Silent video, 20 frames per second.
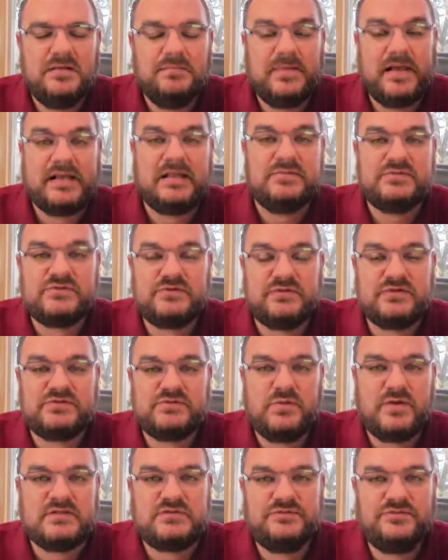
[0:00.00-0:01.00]
My name is
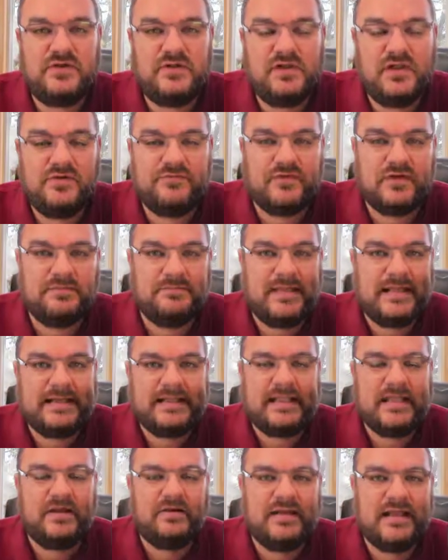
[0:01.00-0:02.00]
Chris Westfall over at
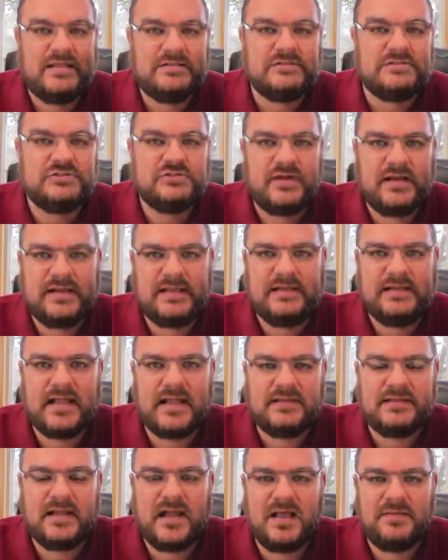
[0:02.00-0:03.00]

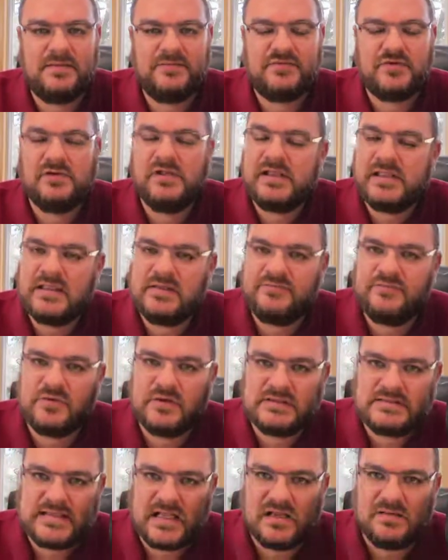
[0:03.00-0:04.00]
MedicareAgentTraining.com. If you're looking for
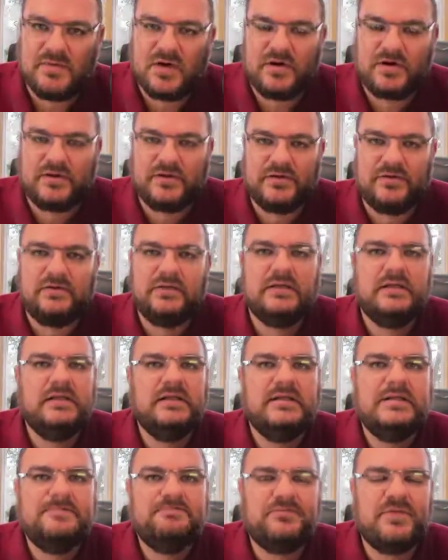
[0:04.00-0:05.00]
a telemarketer,
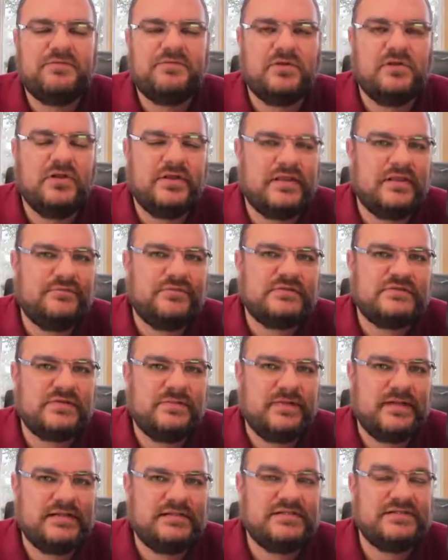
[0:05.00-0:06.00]
if you're looking for
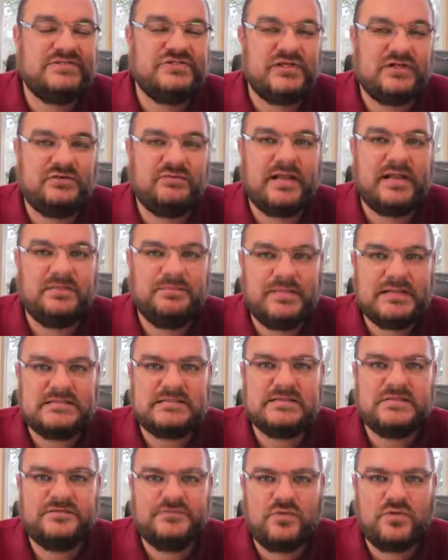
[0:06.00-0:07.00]
someone to generate
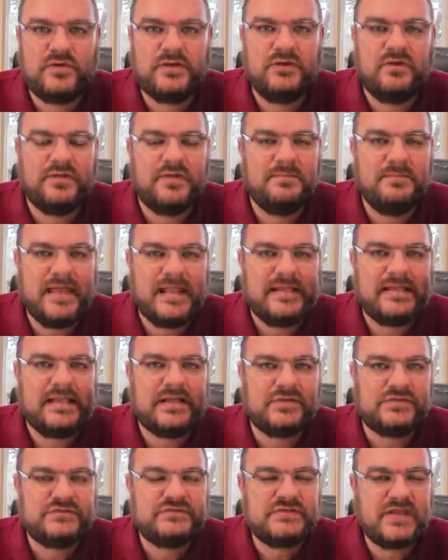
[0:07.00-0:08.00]
business for you on the
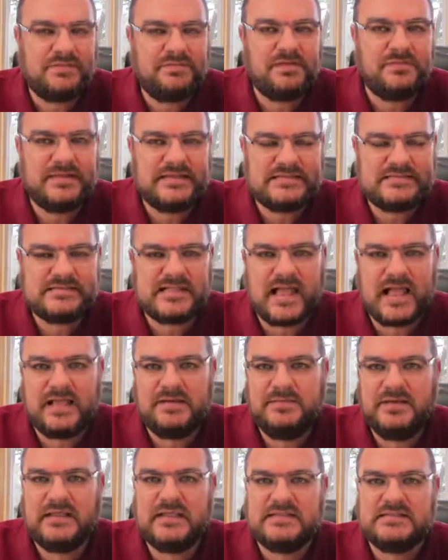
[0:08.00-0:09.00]
Medicare supplement
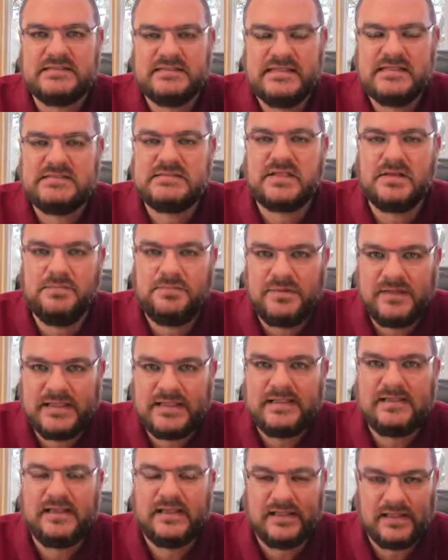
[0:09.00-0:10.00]
side, because it is
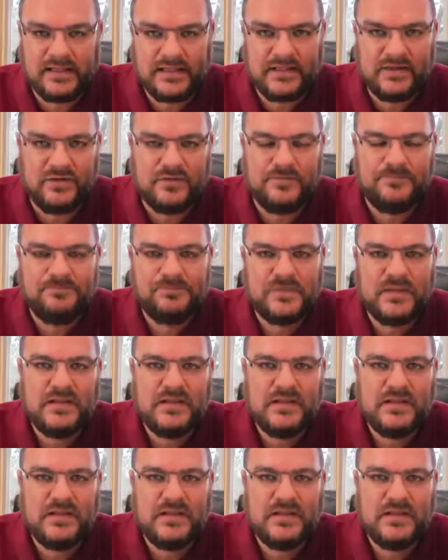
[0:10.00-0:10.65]
completely legal,